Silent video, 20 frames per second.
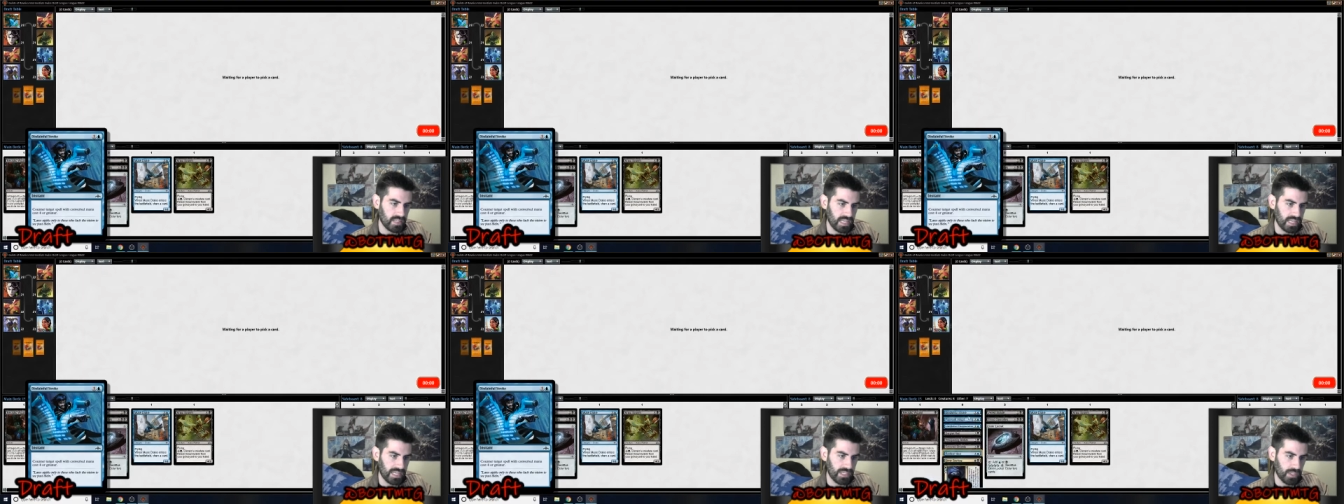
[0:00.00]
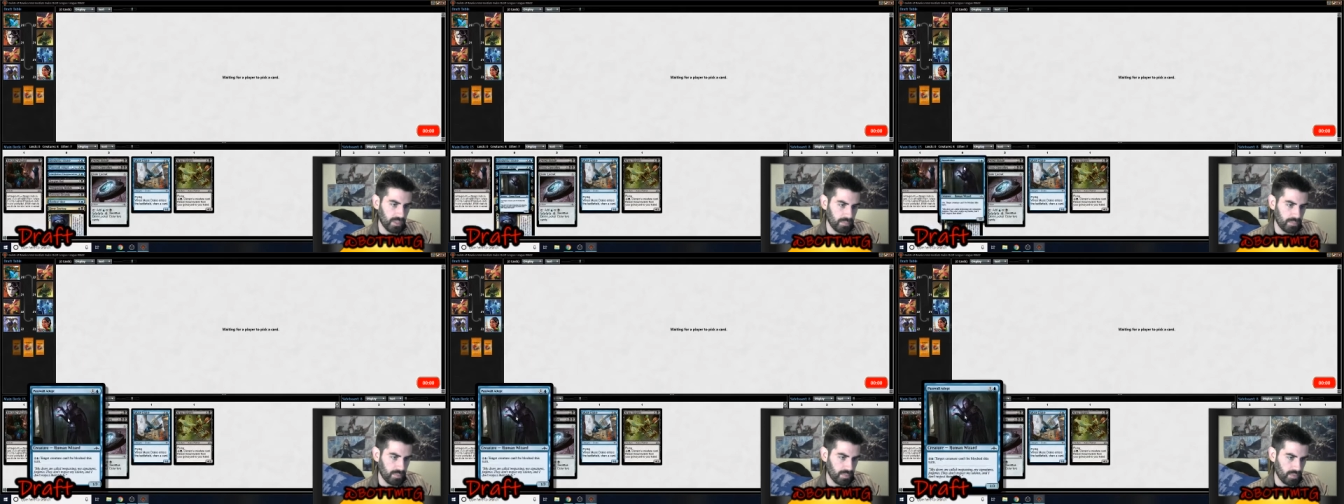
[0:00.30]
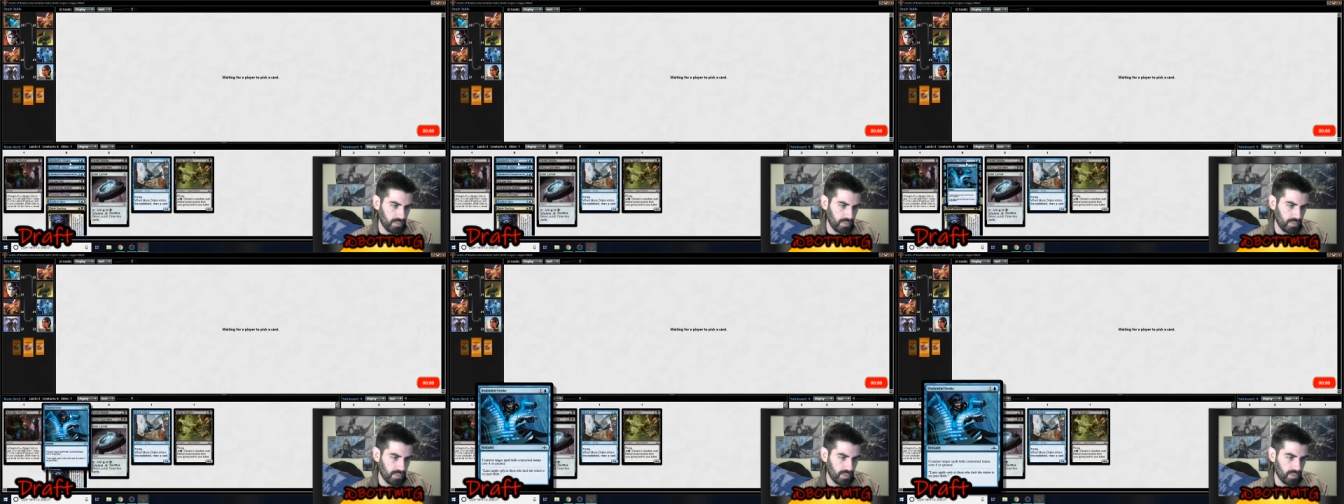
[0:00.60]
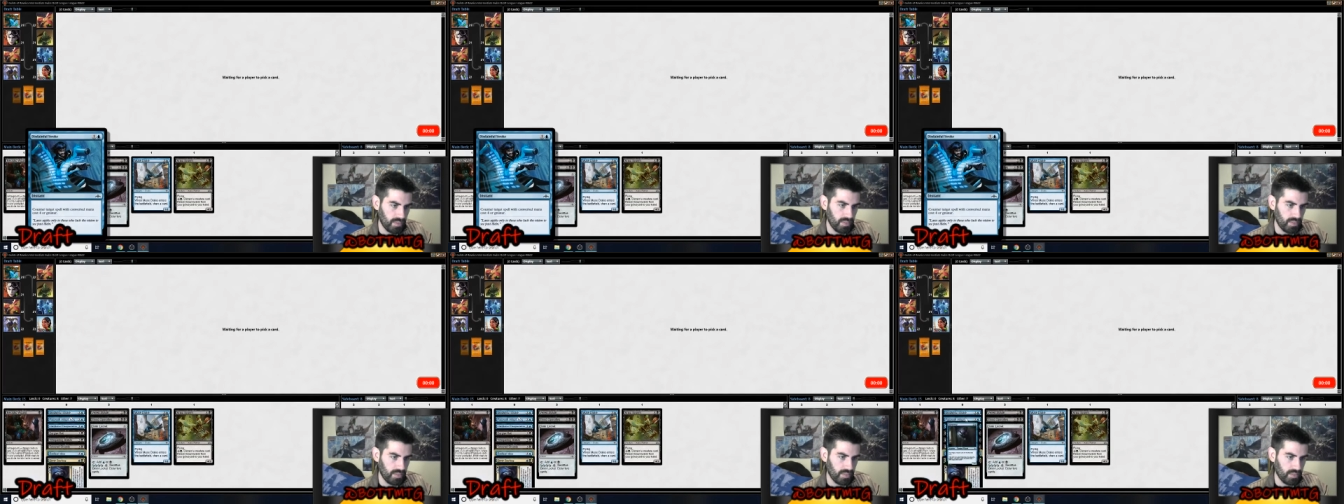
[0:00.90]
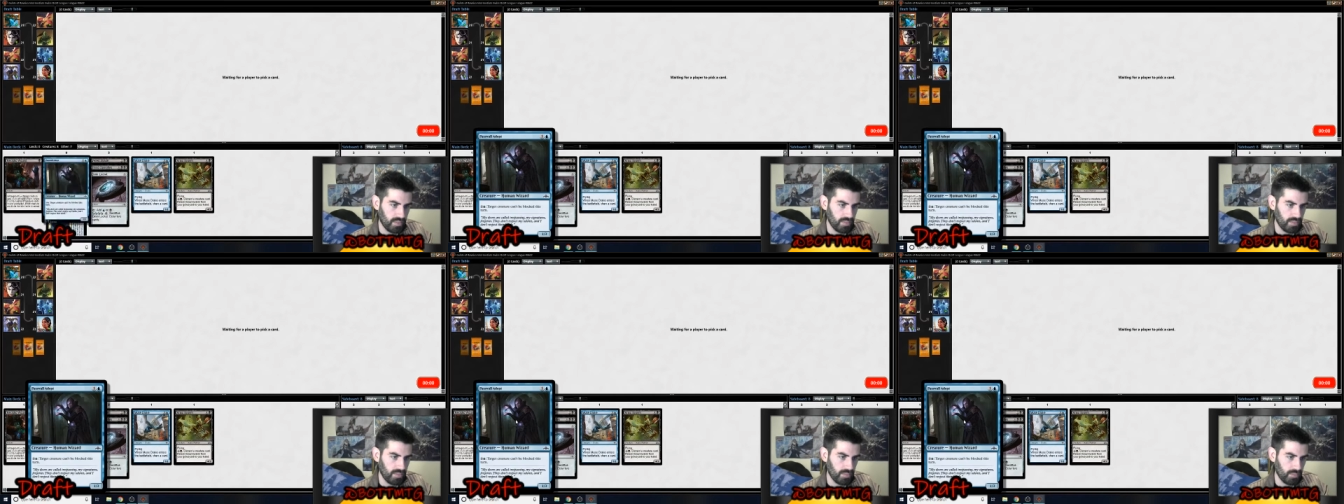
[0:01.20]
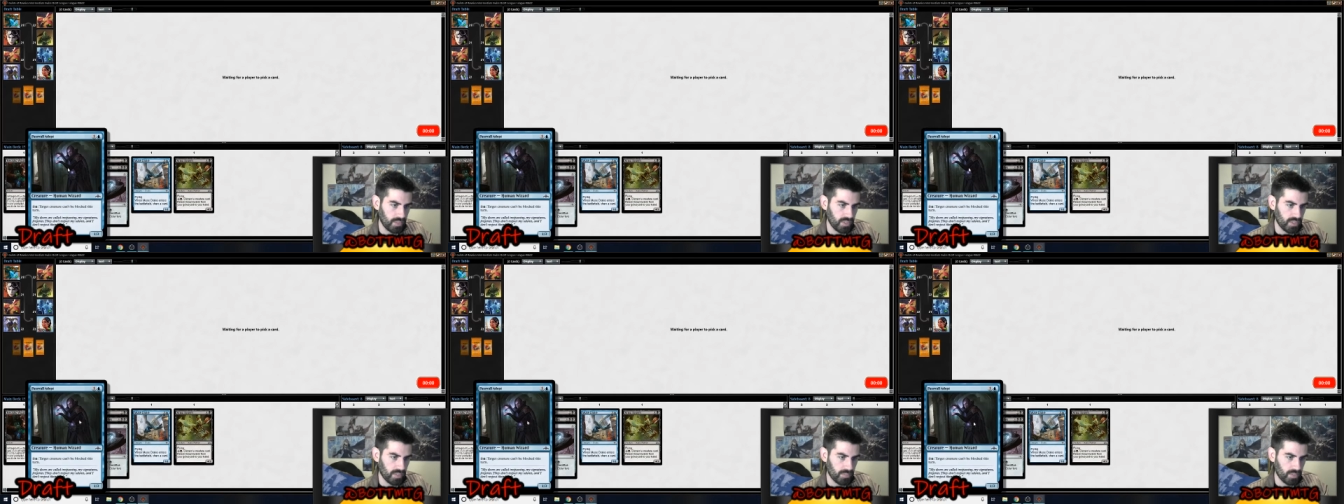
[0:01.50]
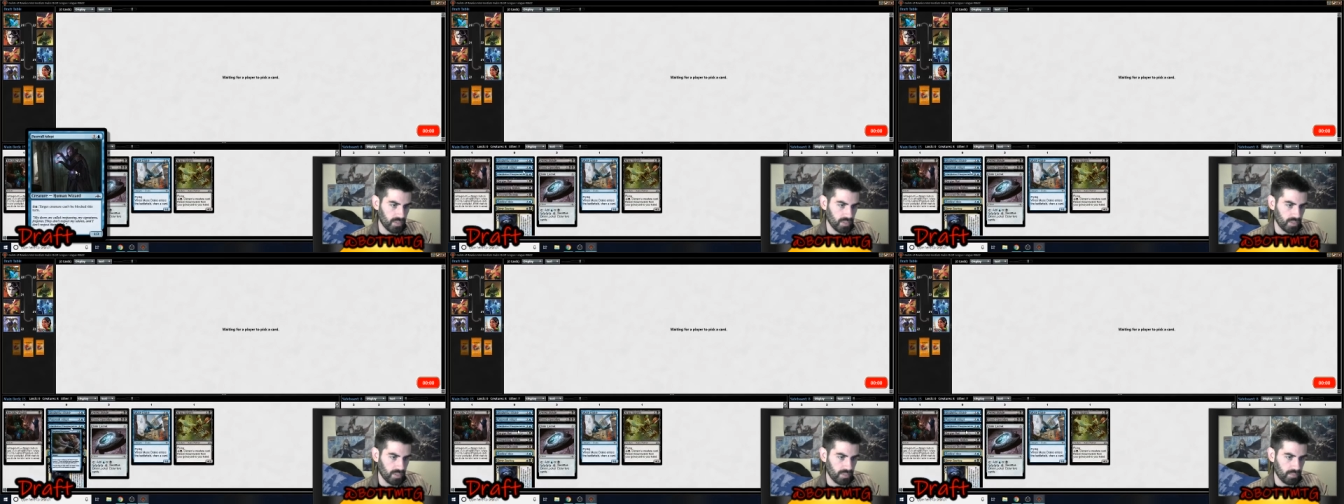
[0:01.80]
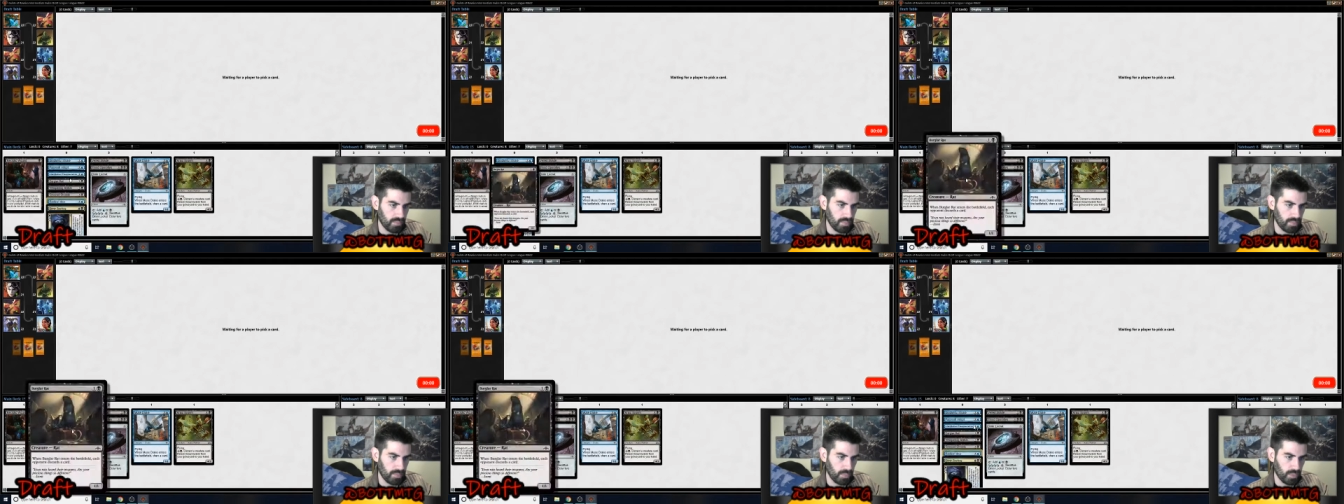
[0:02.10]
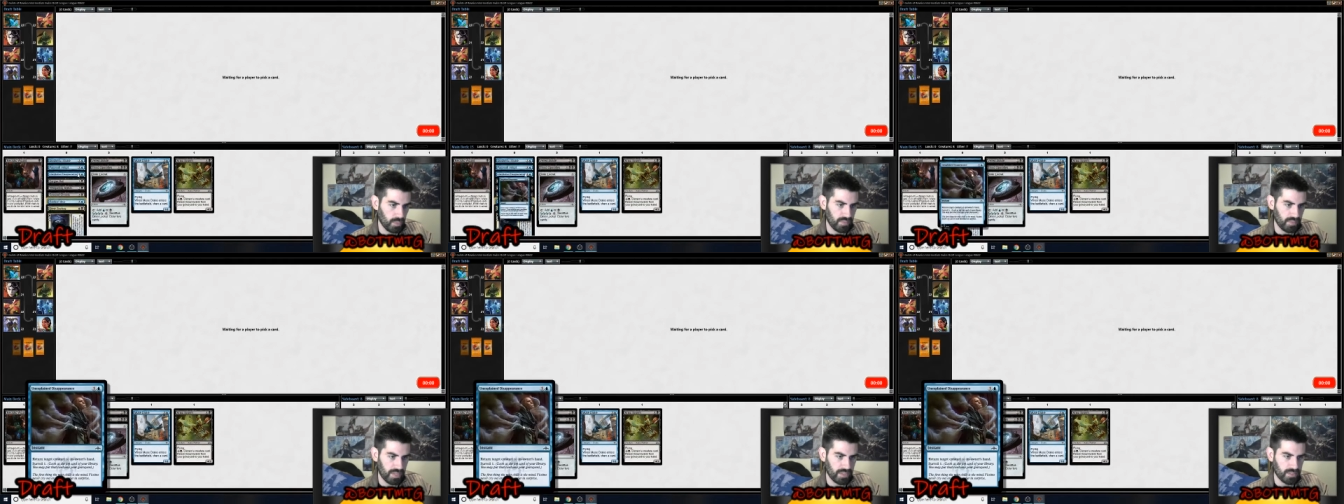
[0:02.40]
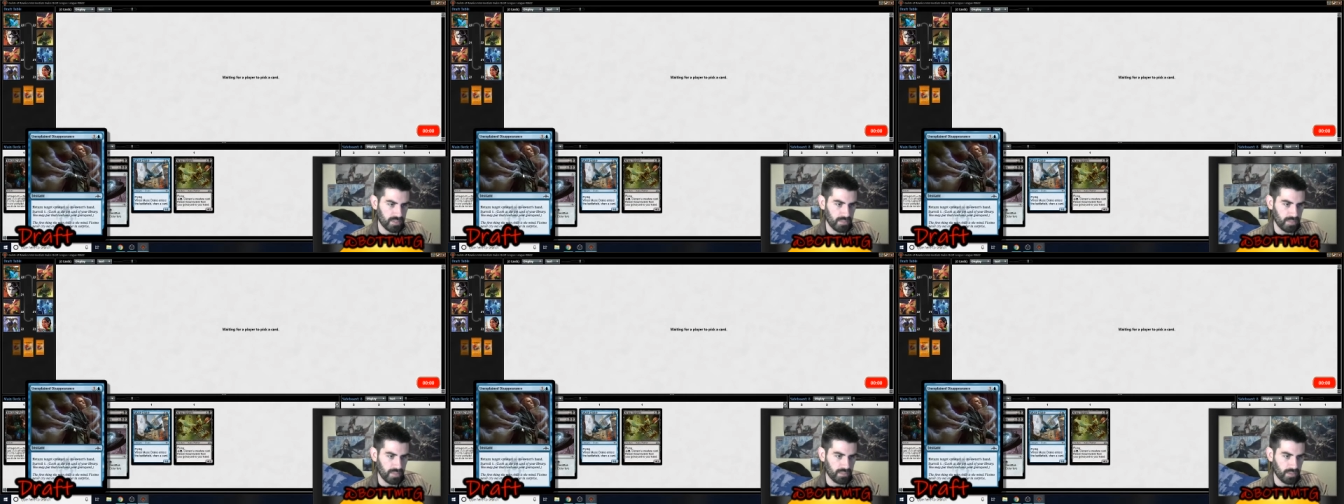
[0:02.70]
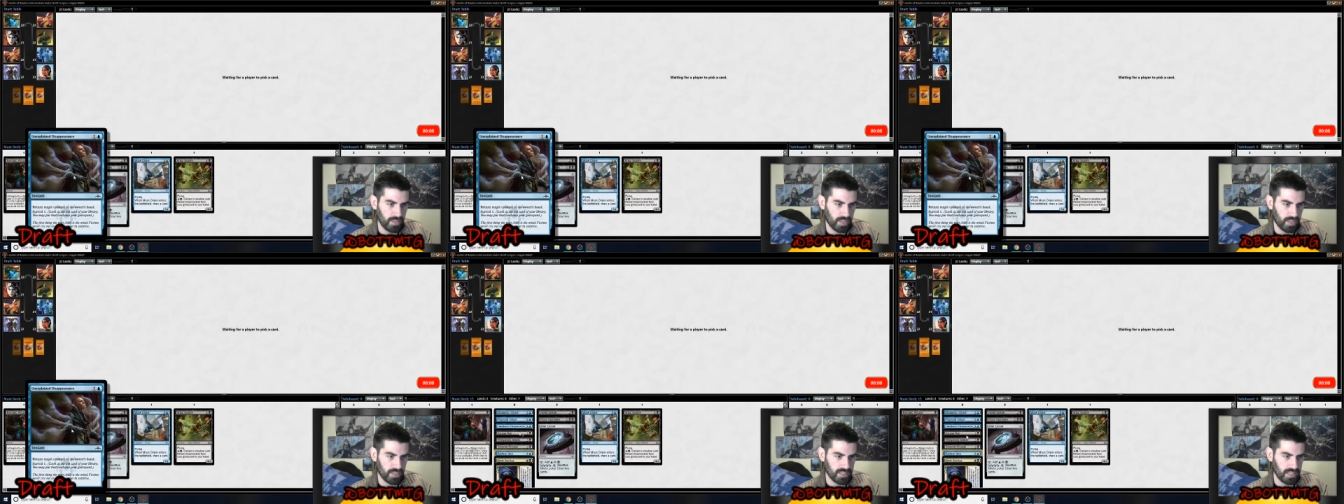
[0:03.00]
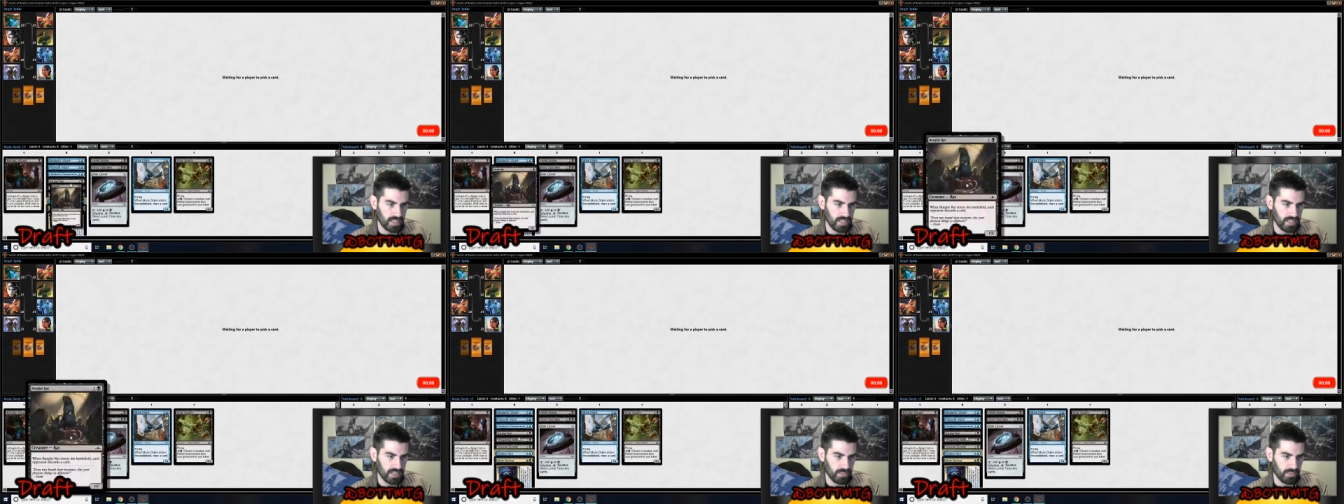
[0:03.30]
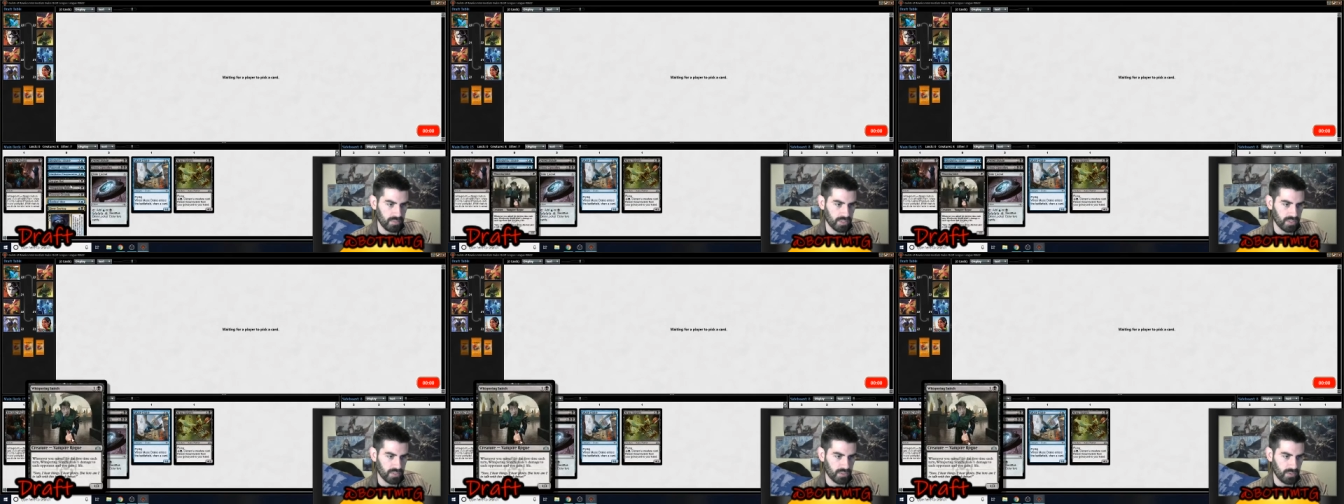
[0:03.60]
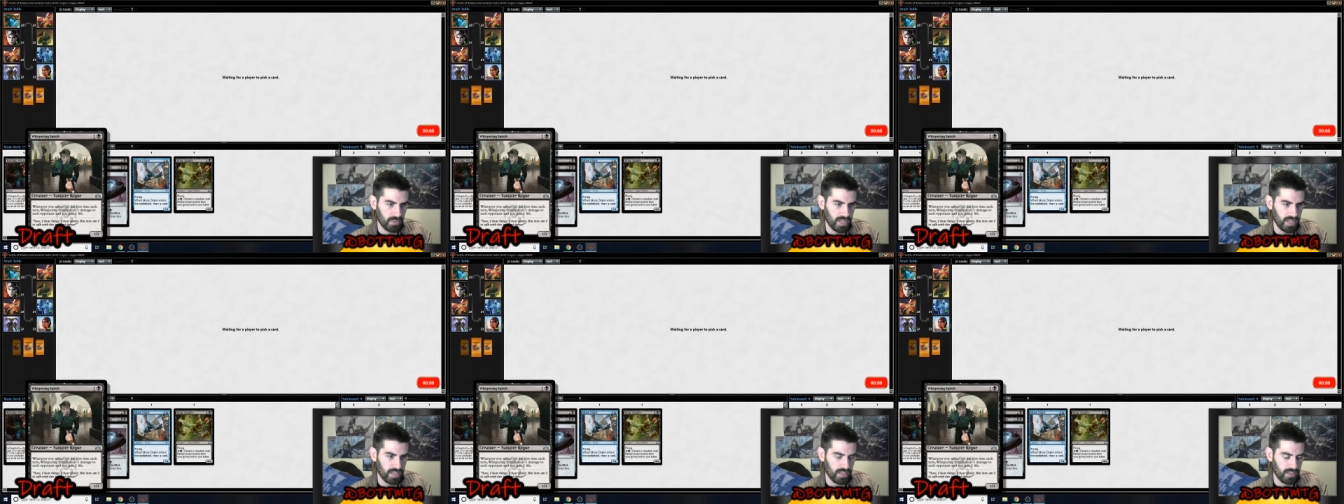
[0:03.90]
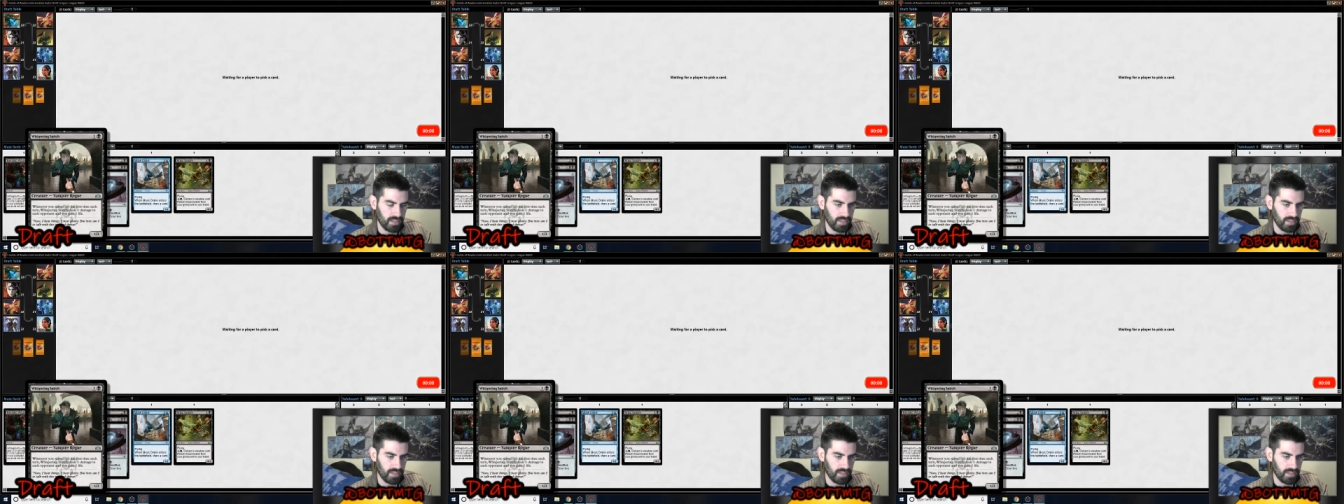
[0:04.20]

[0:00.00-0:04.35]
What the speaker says: up, which I'm sure people will give out to me for not taking, which is great.